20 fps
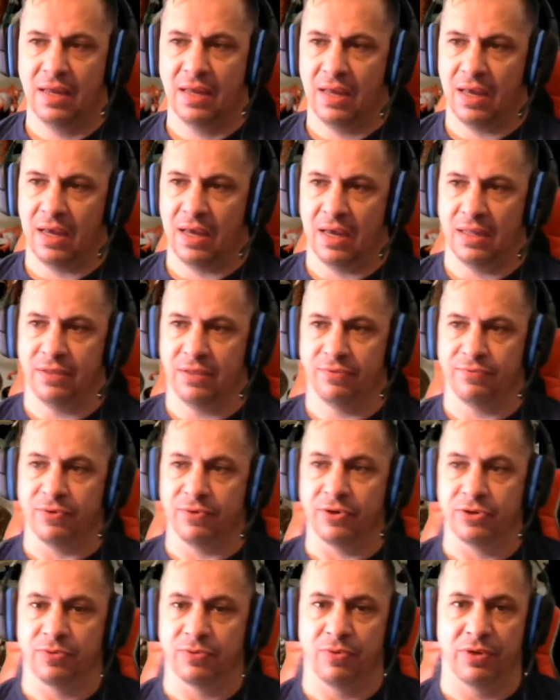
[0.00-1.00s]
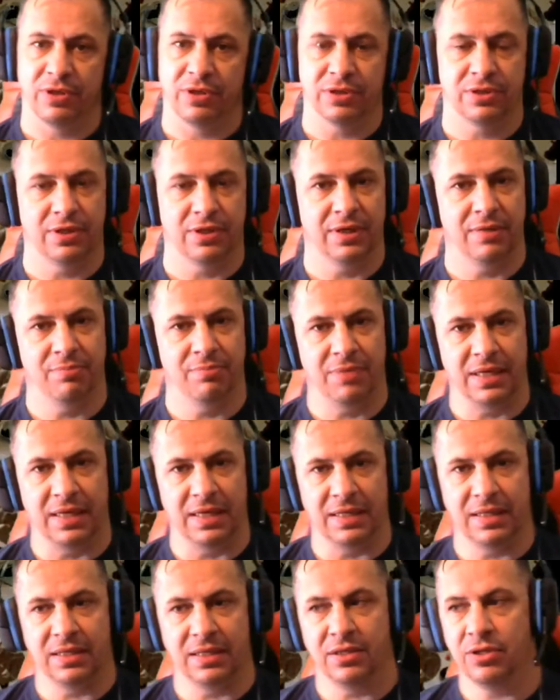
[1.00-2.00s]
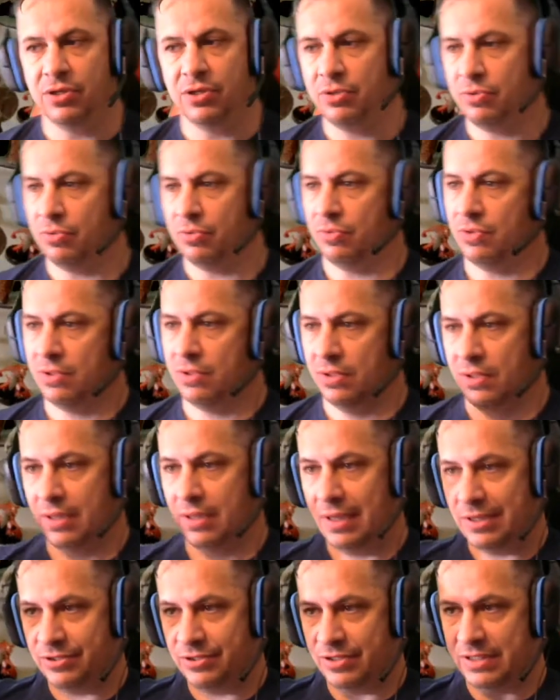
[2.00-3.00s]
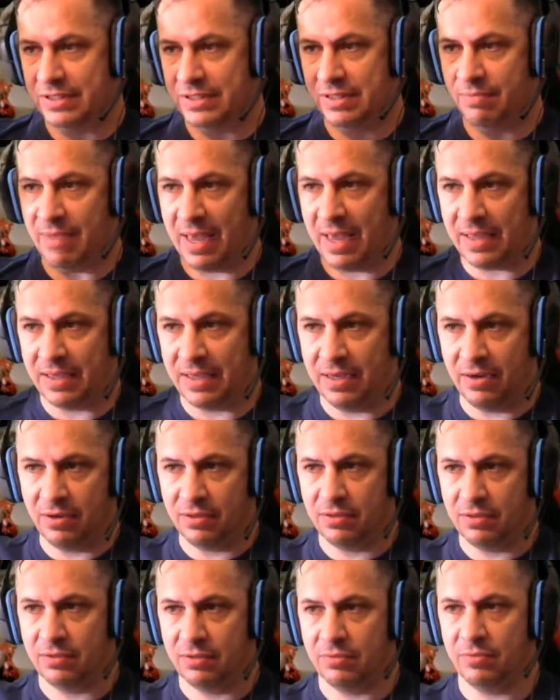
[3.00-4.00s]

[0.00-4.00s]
The first one is going to be the new, as you can see back here.